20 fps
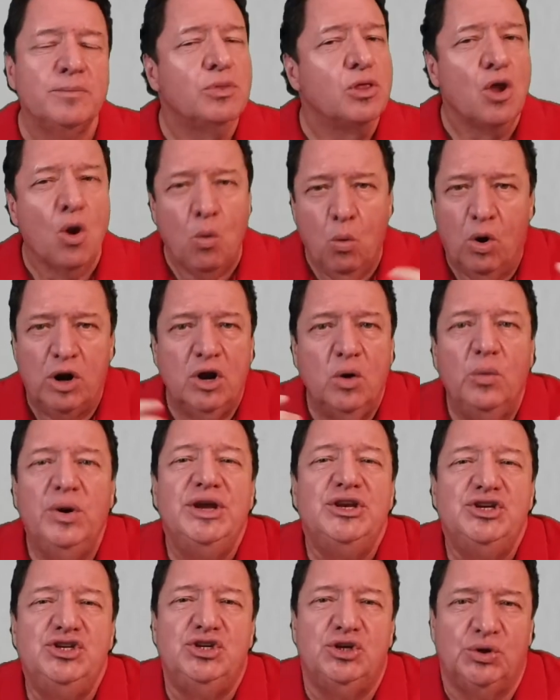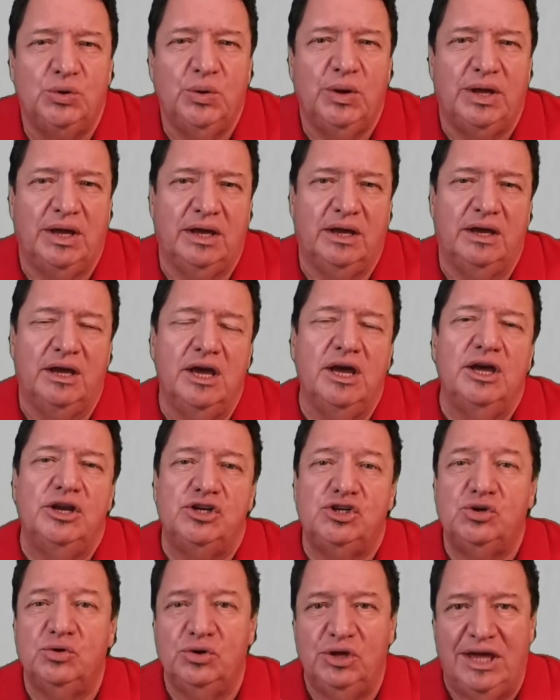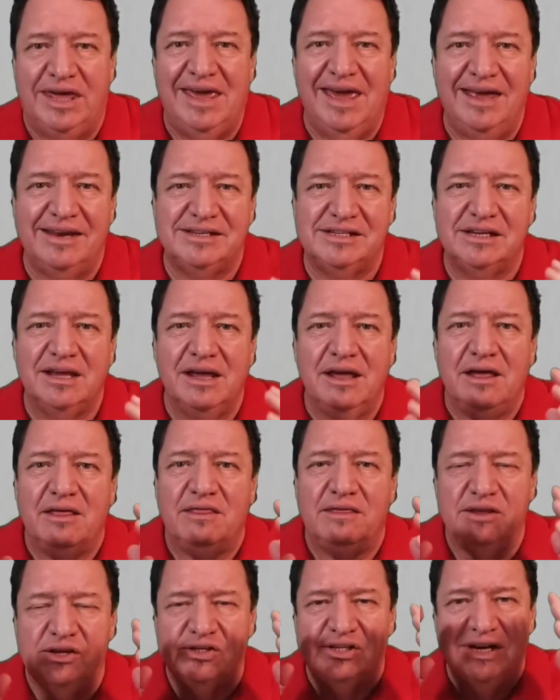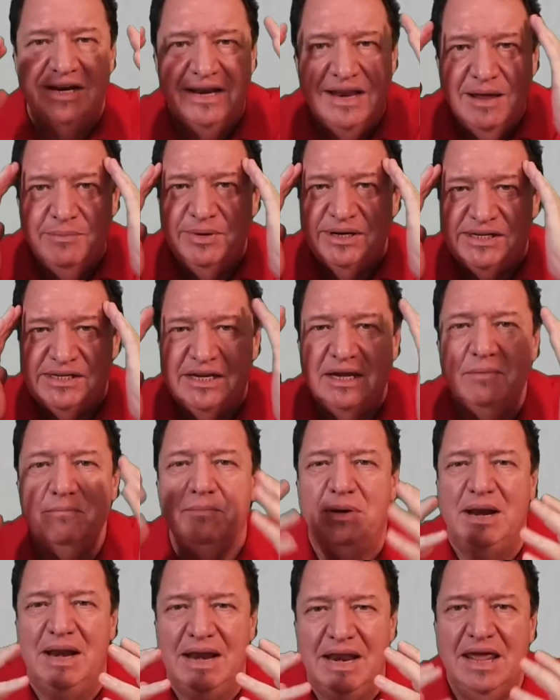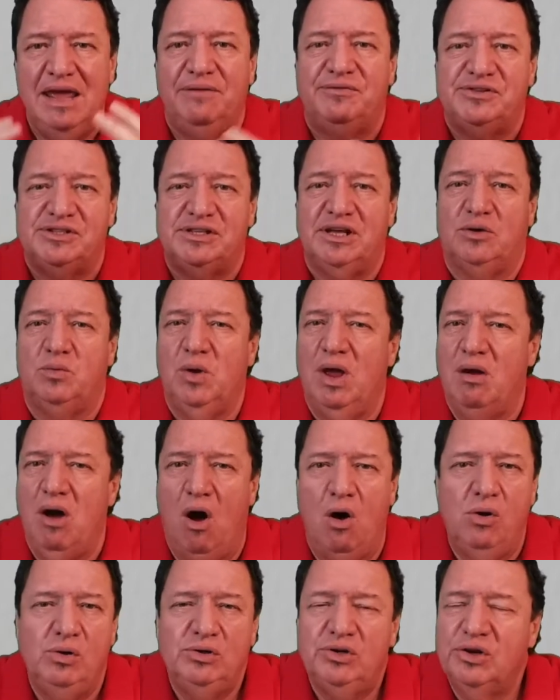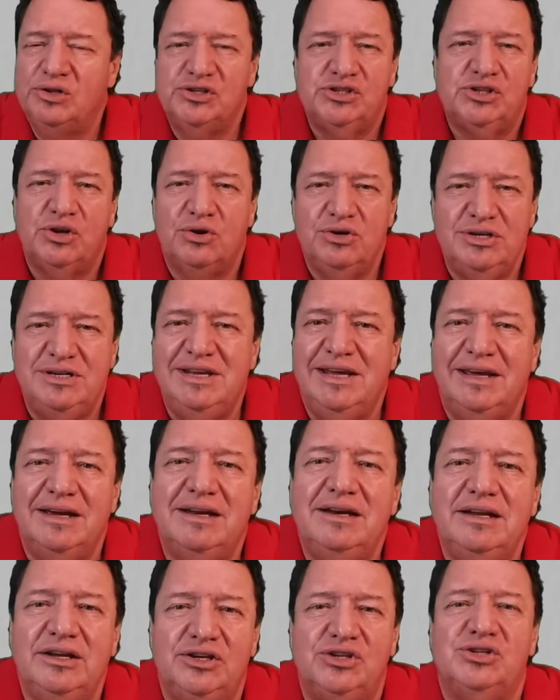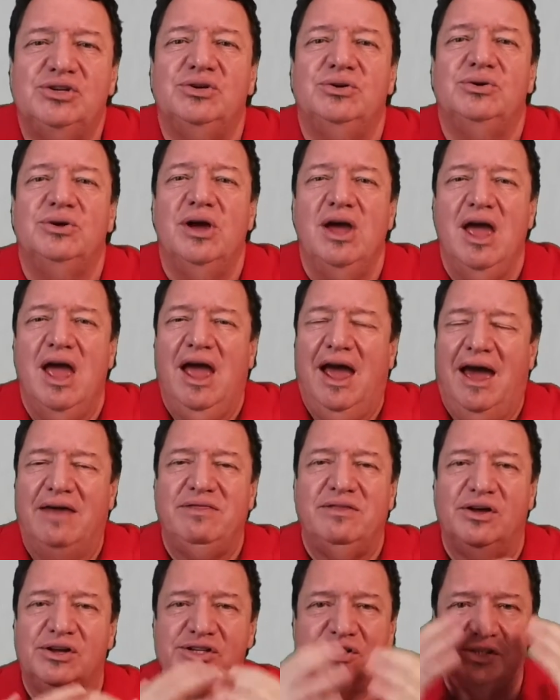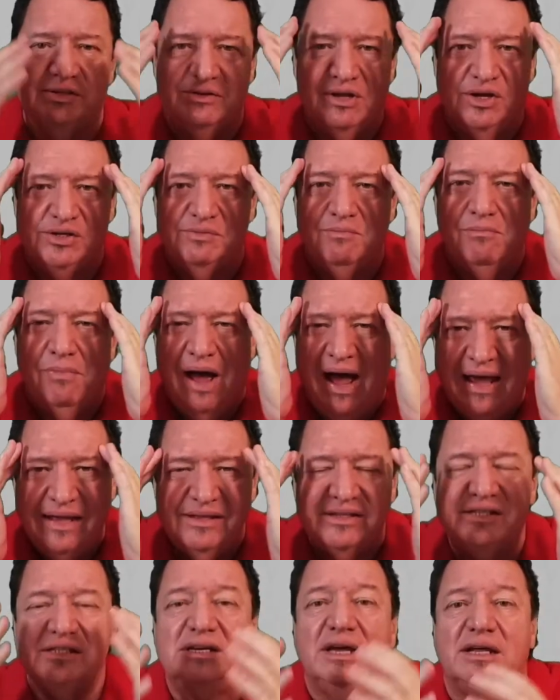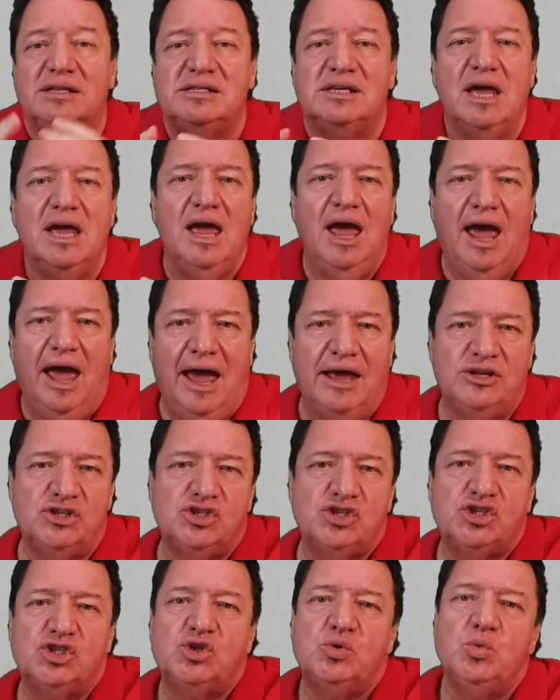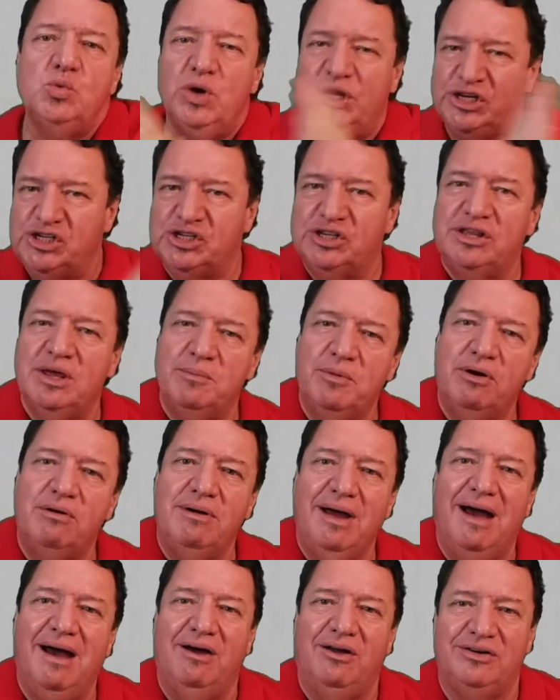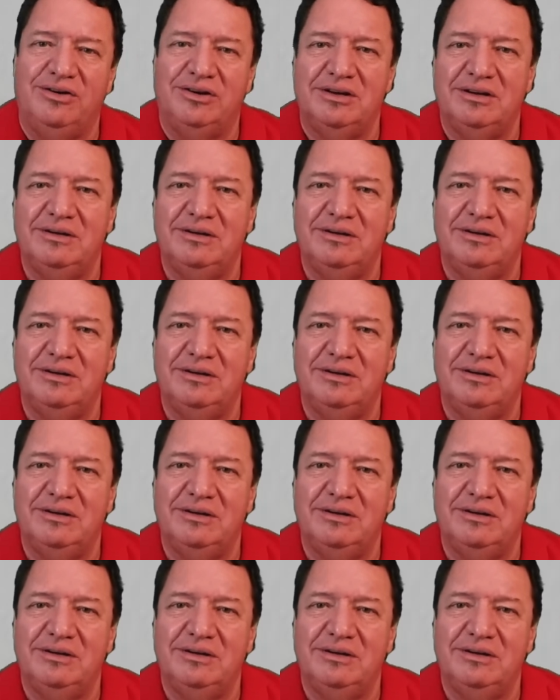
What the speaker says: What are we doing to get those limiting beliefs that we hold on so dearly to, and those mindsets, and switch them around?